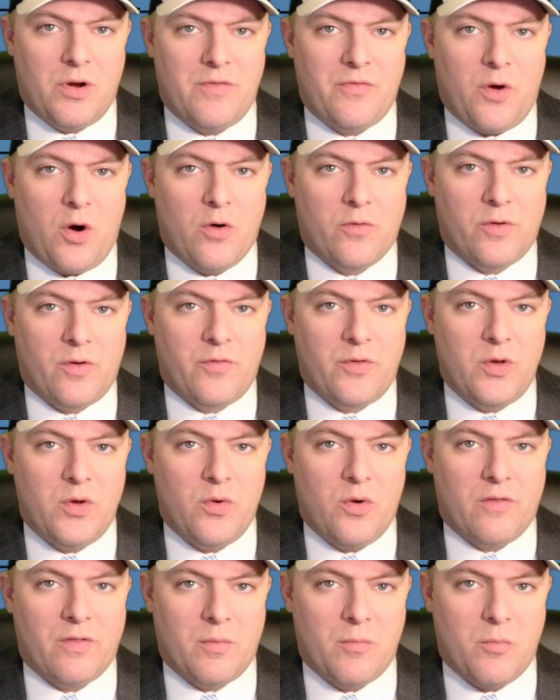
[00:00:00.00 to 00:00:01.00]

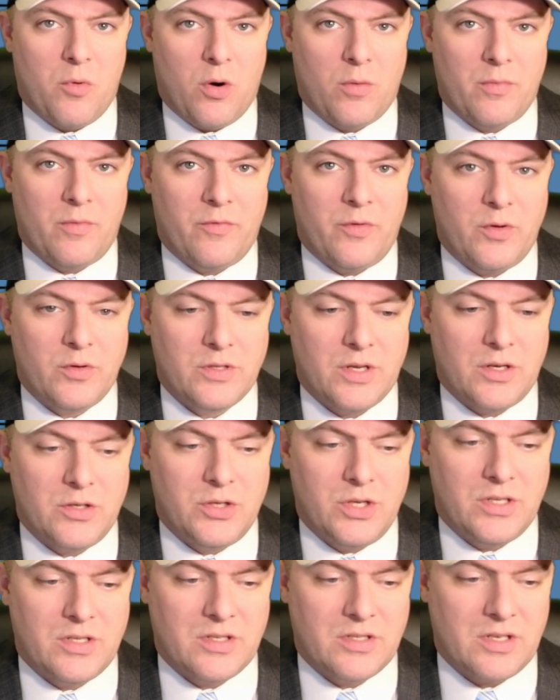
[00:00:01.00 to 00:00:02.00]
overview of the Mormon views on
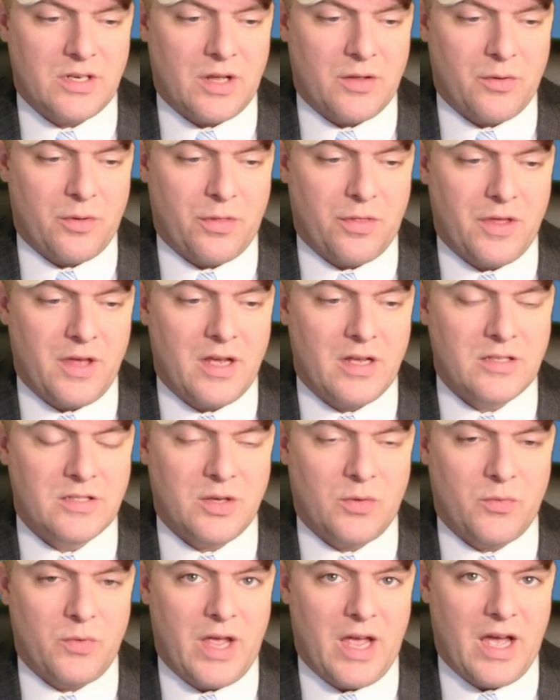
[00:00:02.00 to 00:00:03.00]
Jesus and other things
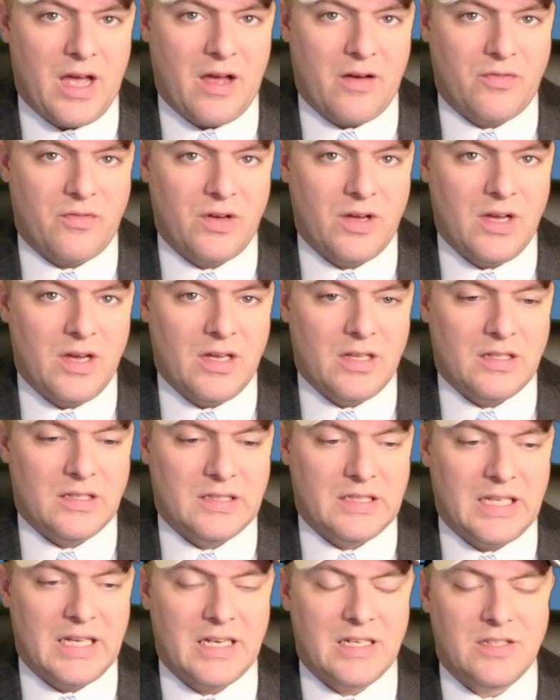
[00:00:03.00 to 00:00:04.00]
that we have
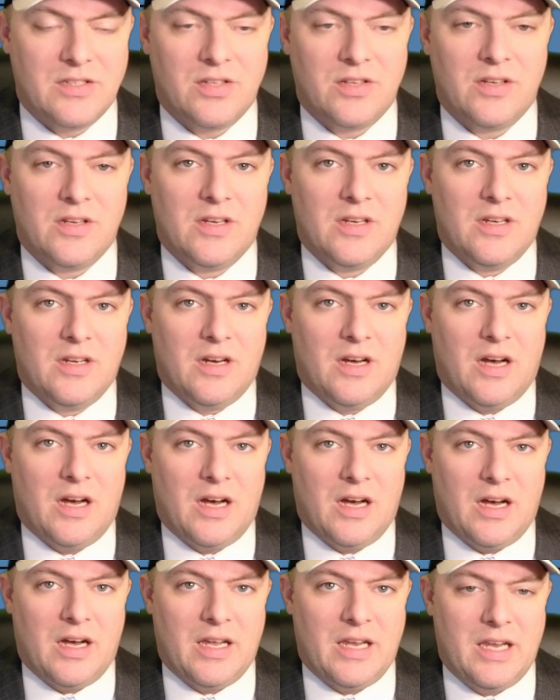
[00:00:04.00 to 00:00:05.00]
linked
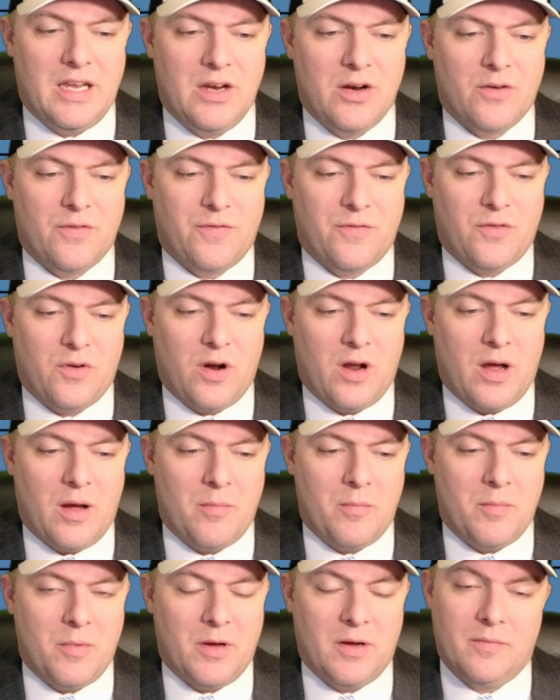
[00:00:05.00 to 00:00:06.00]
uh, here
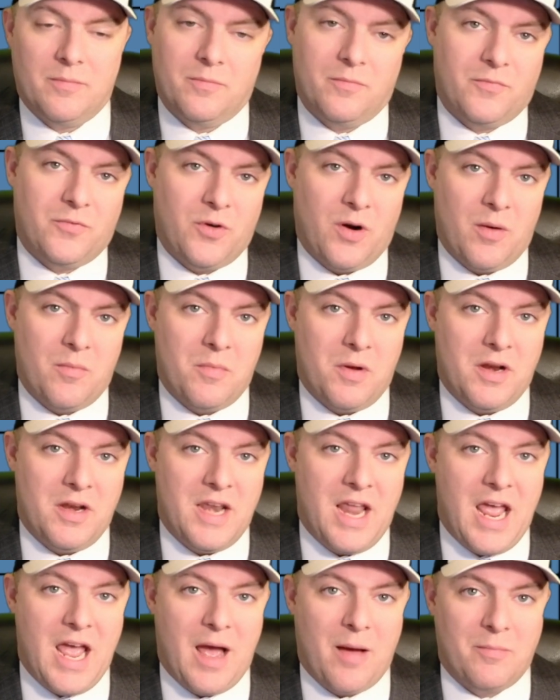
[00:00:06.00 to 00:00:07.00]
from from
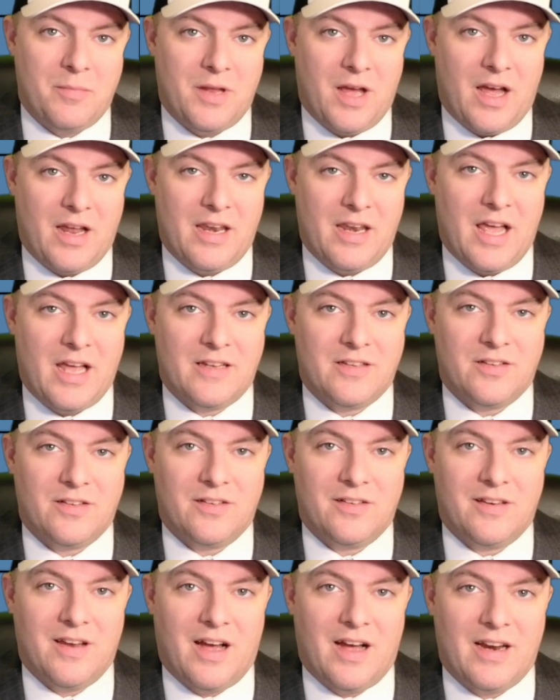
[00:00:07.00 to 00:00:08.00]
nam.net,
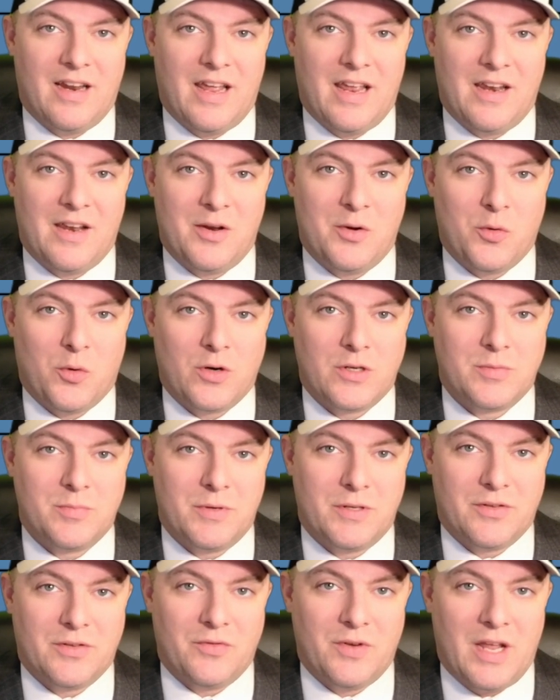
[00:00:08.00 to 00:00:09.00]
not an
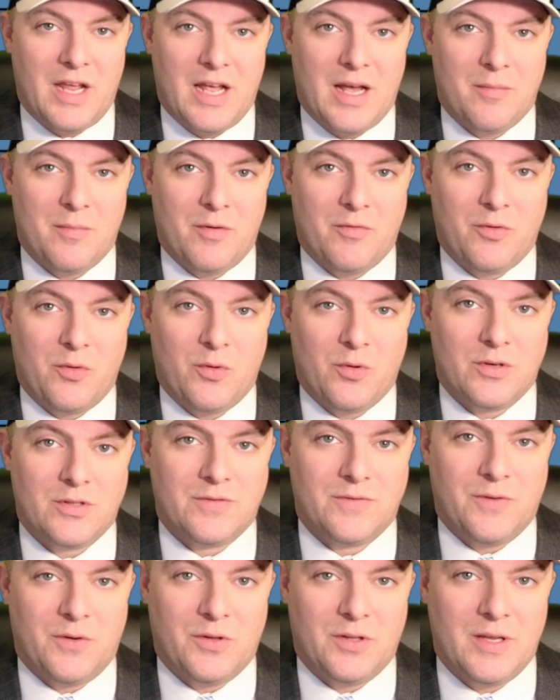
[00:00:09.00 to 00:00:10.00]
endorsement of nam, of course,
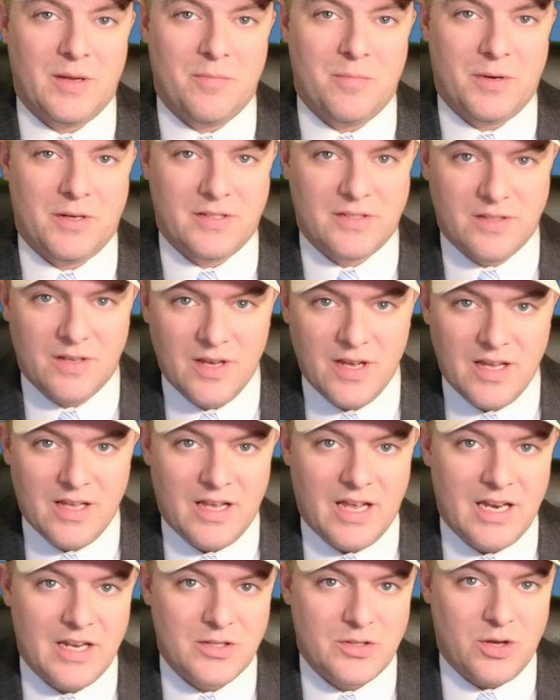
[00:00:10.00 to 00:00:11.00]
fully, but
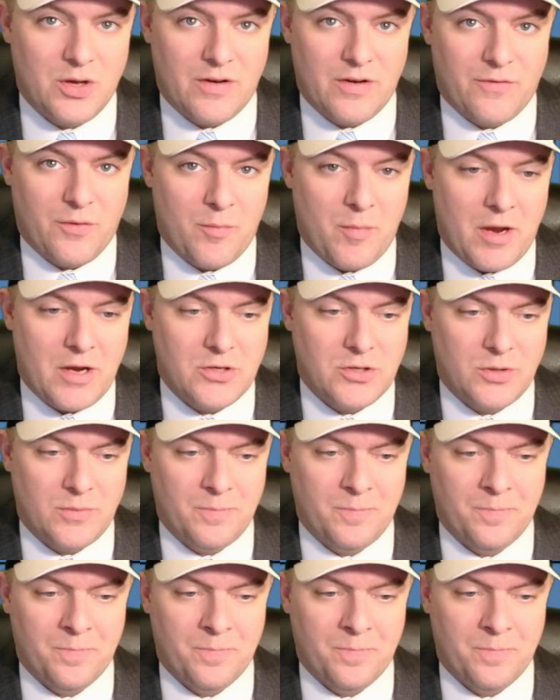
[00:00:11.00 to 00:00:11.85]
it is good information.